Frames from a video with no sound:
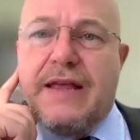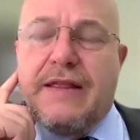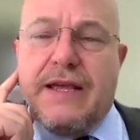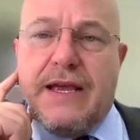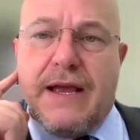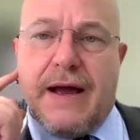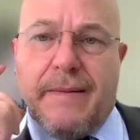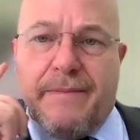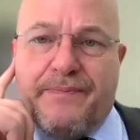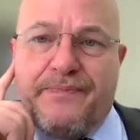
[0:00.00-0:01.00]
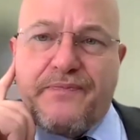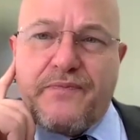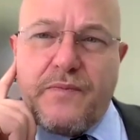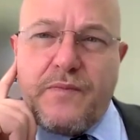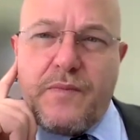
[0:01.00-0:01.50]
in the
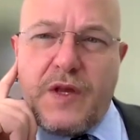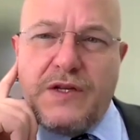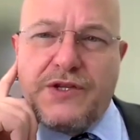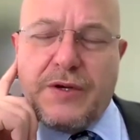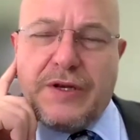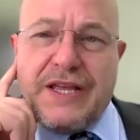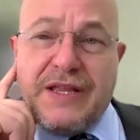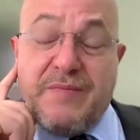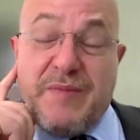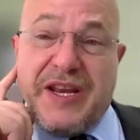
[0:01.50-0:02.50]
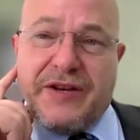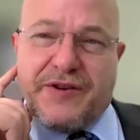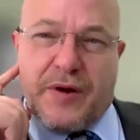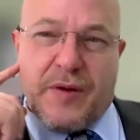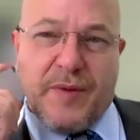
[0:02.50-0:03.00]
certainly in the
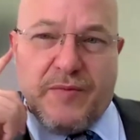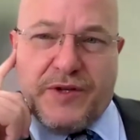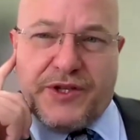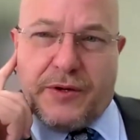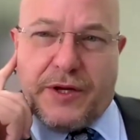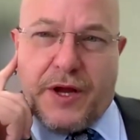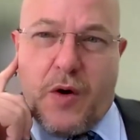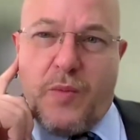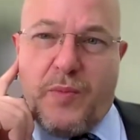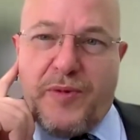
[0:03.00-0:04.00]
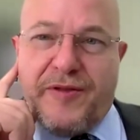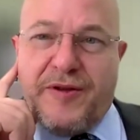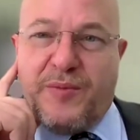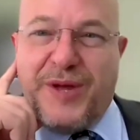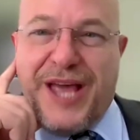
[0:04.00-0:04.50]
immediate term. And we certainly hope that
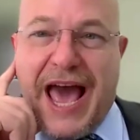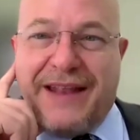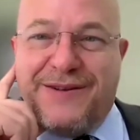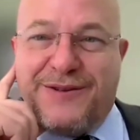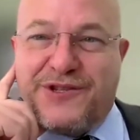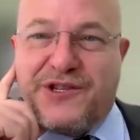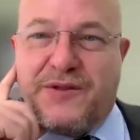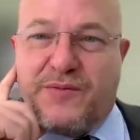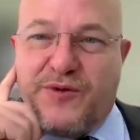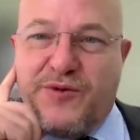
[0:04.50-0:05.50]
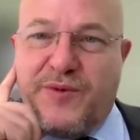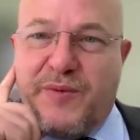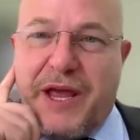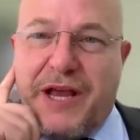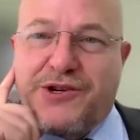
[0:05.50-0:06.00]
there'll be adults in the room
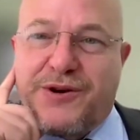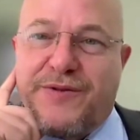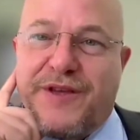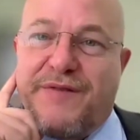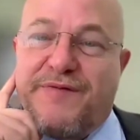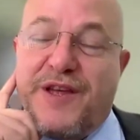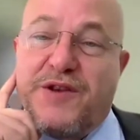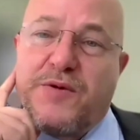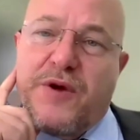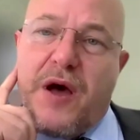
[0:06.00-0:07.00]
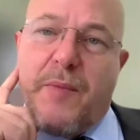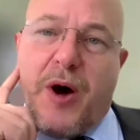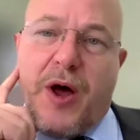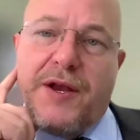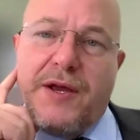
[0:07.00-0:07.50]
to make sure that if they do come
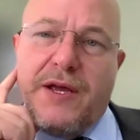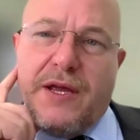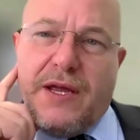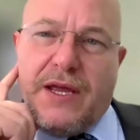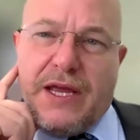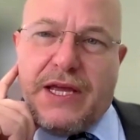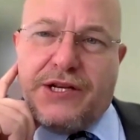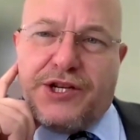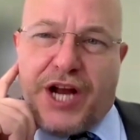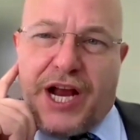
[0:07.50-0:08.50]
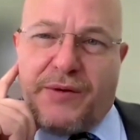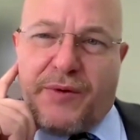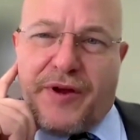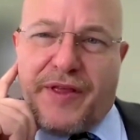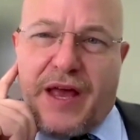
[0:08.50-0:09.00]
on in
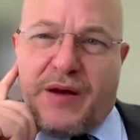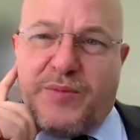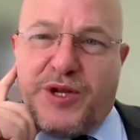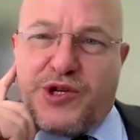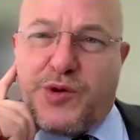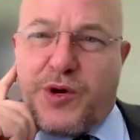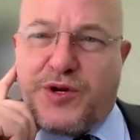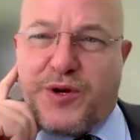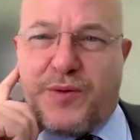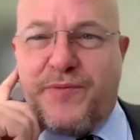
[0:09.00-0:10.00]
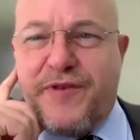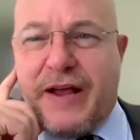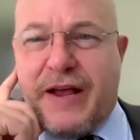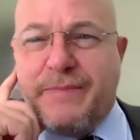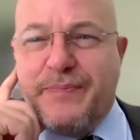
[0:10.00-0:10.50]
January, that'll be a short-term
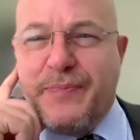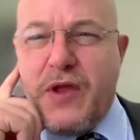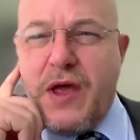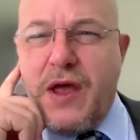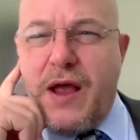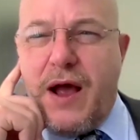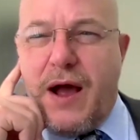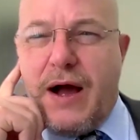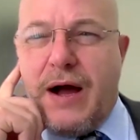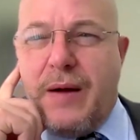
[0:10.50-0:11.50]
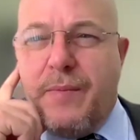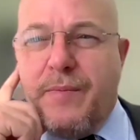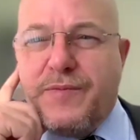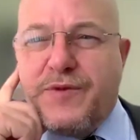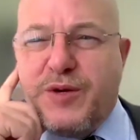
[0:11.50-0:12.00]
thing.
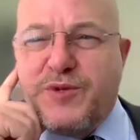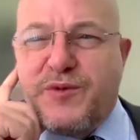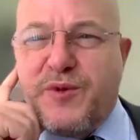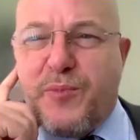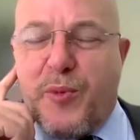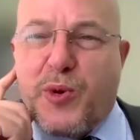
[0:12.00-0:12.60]
In terms of the